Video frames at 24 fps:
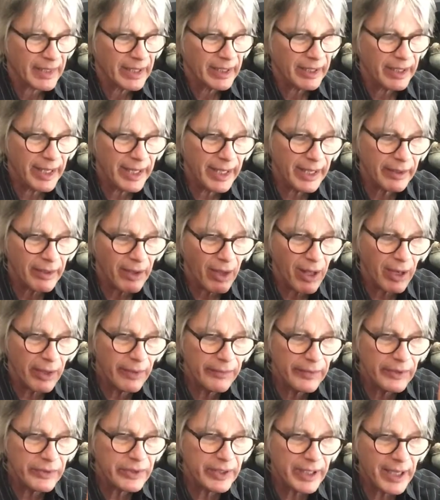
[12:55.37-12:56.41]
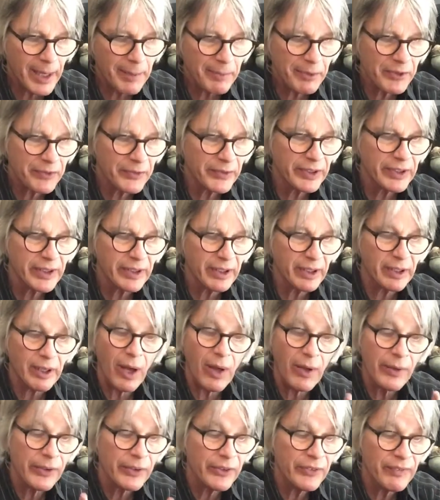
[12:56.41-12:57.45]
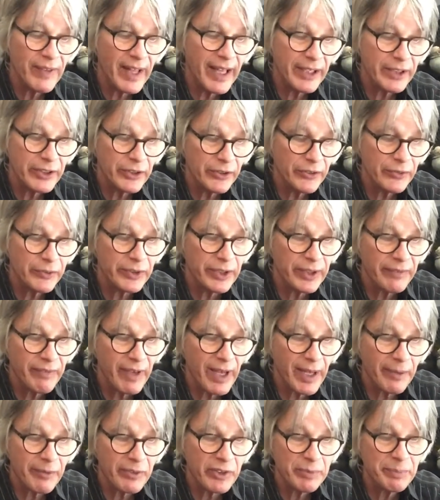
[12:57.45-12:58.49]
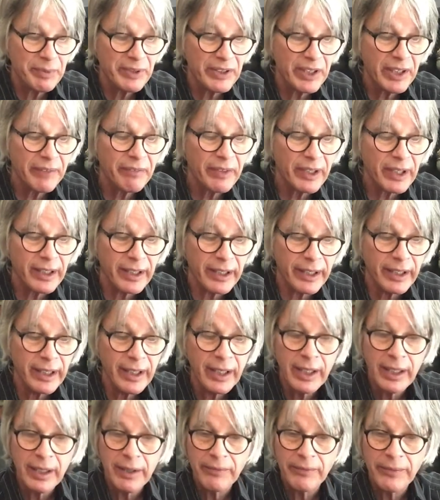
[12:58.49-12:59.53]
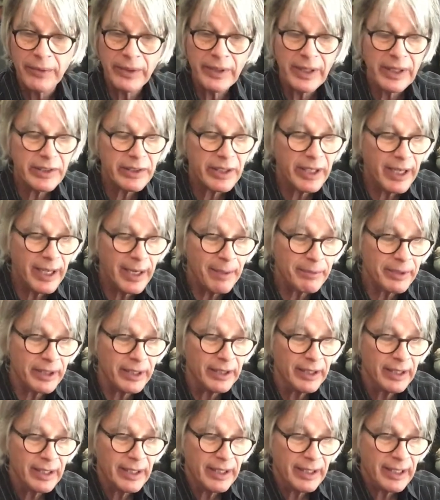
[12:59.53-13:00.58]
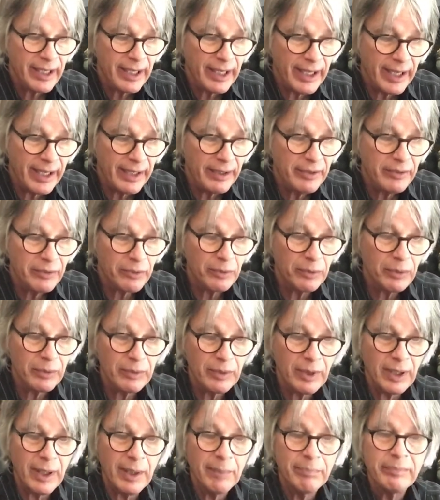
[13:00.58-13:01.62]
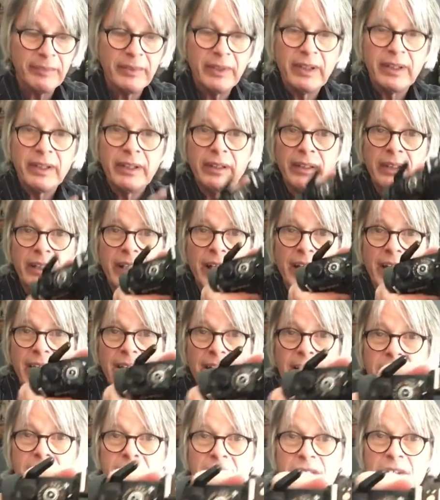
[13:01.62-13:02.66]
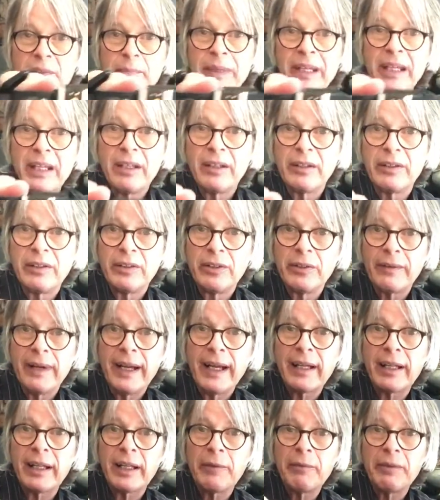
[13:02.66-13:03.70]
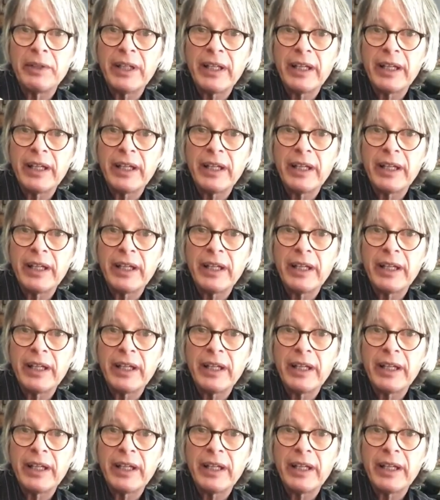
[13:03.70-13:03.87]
And all of those cameras all those flashes were developed specifically for this camera, and they speak directly with the